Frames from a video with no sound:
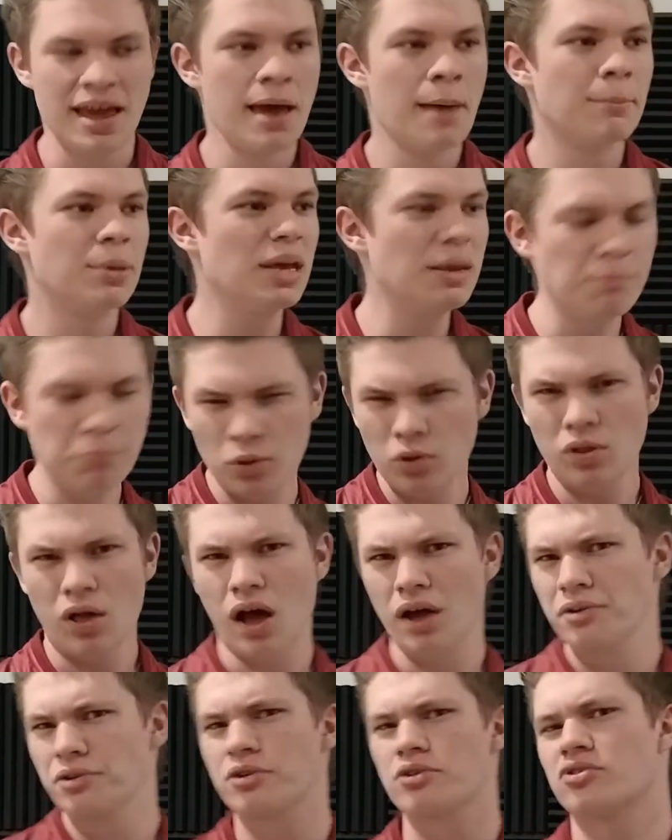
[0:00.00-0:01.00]
People
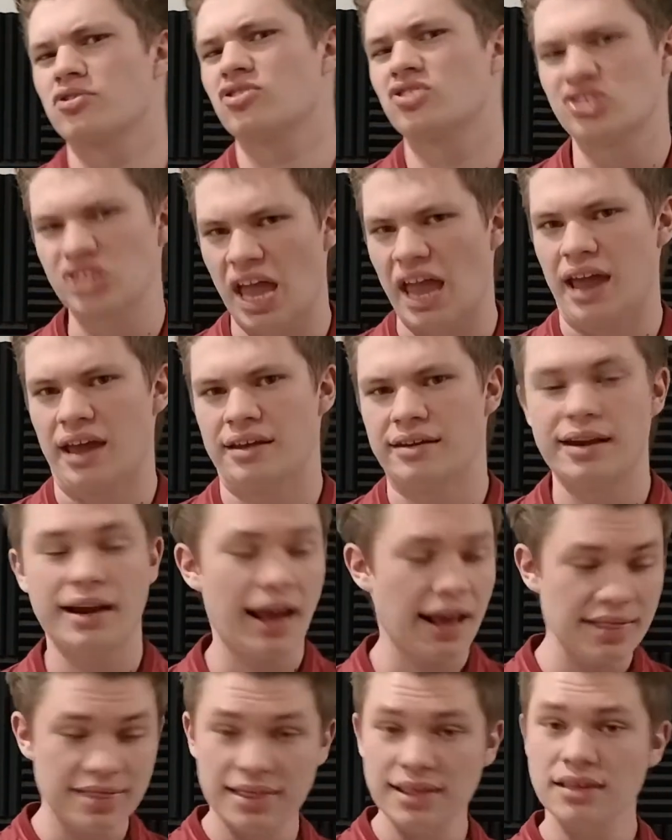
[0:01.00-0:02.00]
understand, and
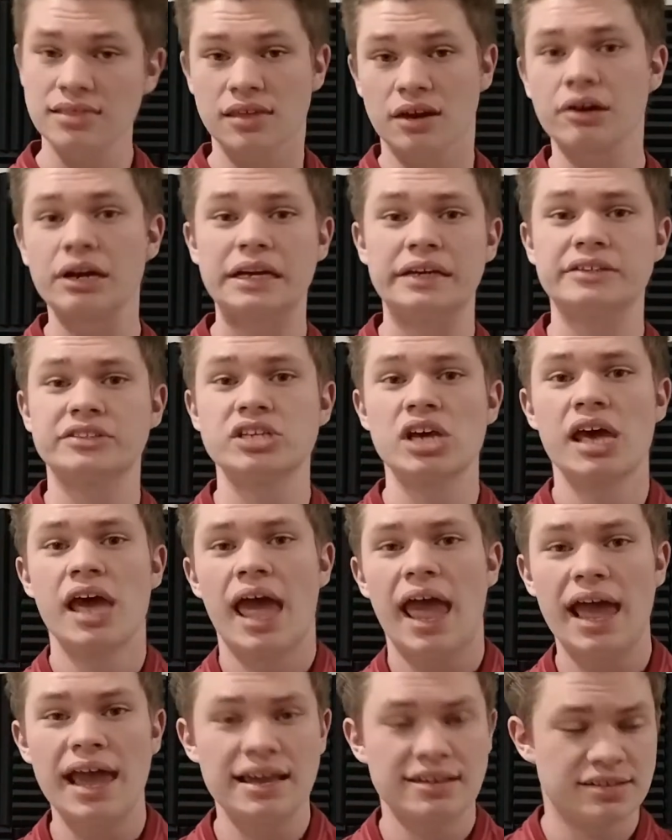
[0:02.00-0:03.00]
I think there is
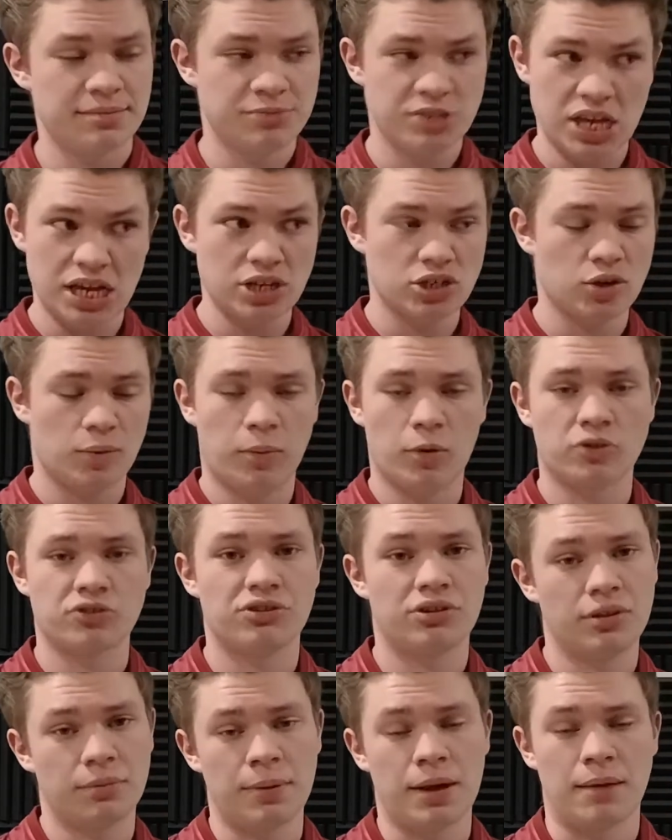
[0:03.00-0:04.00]
a substantial portion
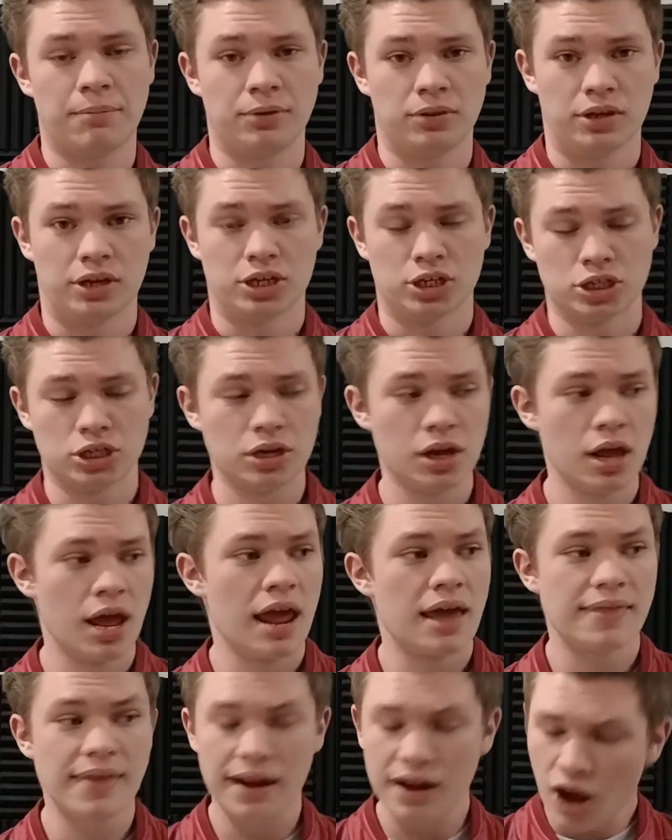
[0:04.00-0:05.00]
of the population
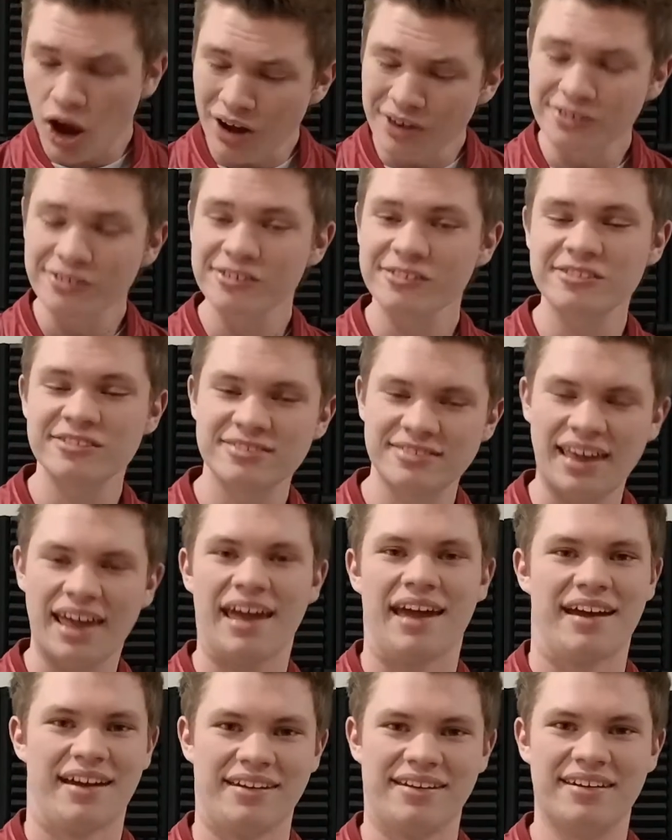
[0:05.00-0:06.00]
that
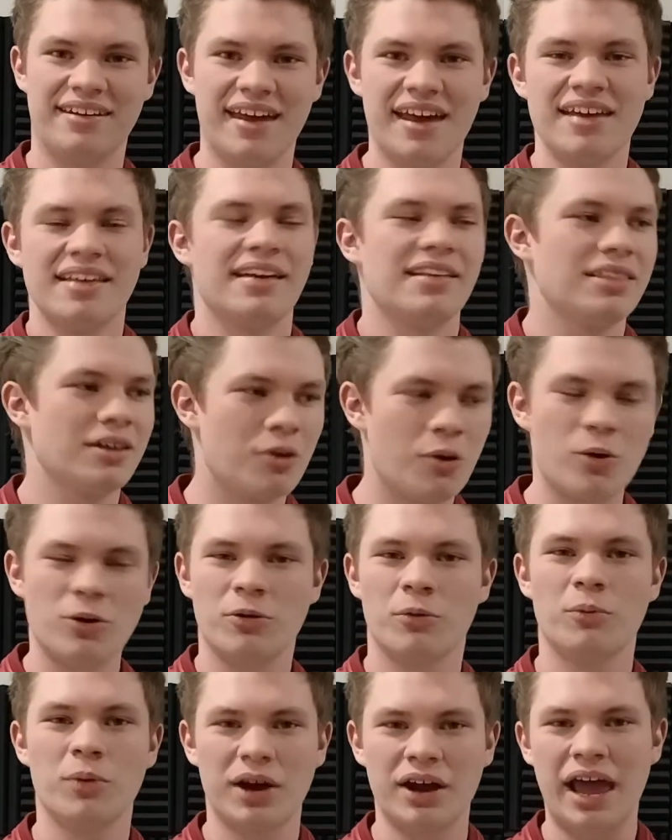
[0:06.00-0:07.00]
understand that the
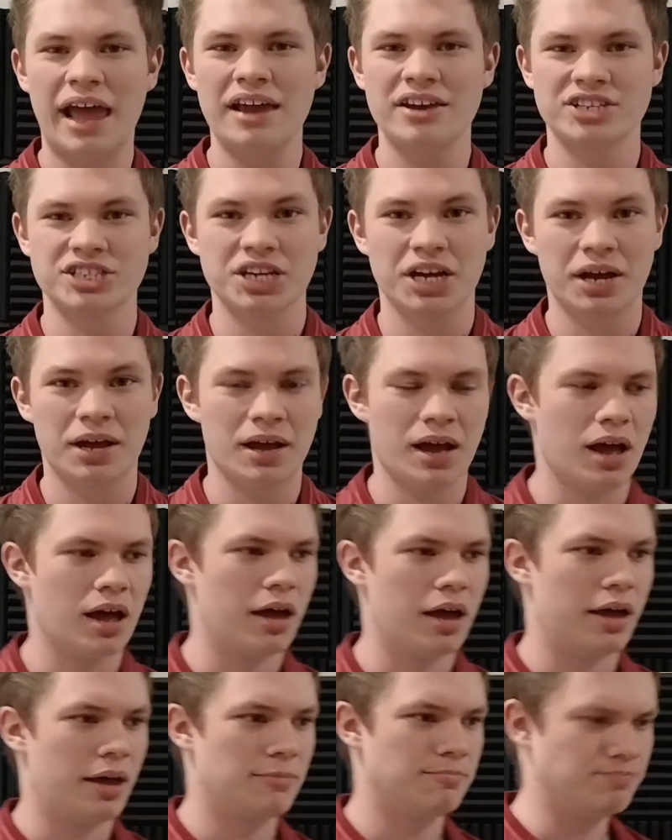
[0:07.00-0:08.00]

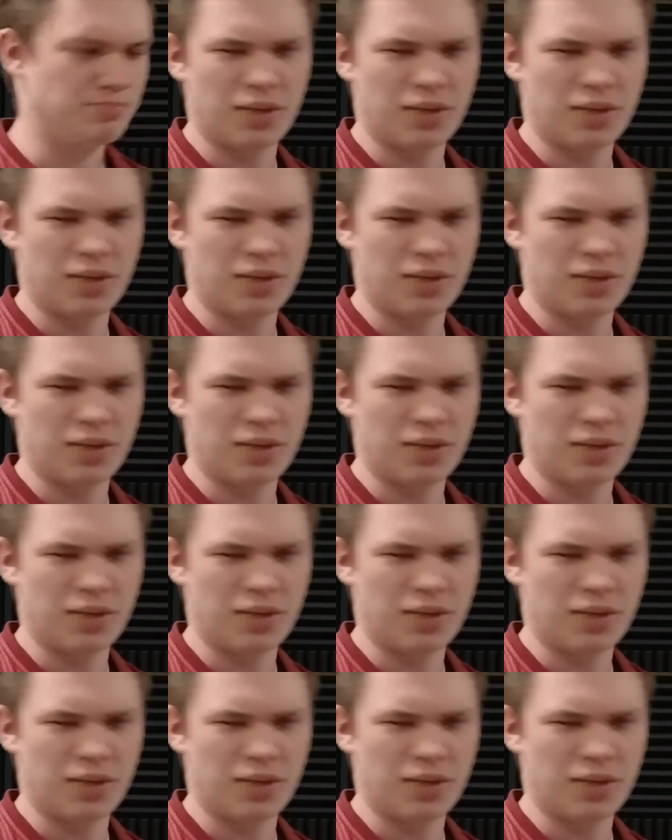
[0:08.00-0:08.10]
Waukesha,